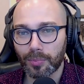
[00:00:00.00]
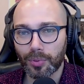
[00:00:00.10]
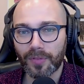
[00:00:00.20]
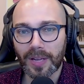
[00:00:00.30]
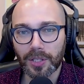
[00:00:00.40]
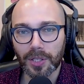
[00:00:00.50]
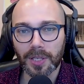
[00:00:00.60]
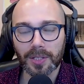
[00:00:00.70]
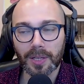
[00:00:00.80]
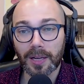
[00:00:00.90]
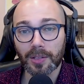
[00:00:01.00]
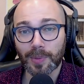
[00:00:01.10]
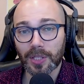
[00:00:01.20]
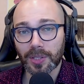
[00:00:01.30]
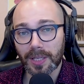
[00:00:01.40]
prevention, and
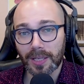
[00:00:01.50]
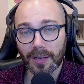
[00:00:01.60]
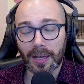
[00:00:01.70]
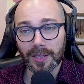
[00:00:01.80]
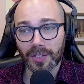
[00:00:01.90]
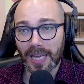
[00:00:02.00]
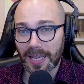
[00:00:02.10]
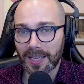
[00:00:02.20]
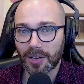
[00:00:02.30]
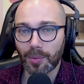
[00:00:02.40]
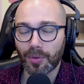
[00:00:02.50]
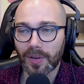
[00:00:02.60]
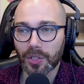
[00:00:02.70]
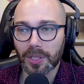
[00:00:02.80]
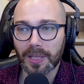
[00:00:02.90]
especially at the secondary
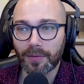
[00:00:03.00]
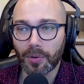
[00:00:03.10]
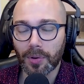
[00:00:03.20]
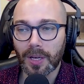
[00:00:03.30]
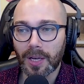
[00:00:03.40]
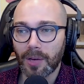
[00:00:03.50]
prevention level,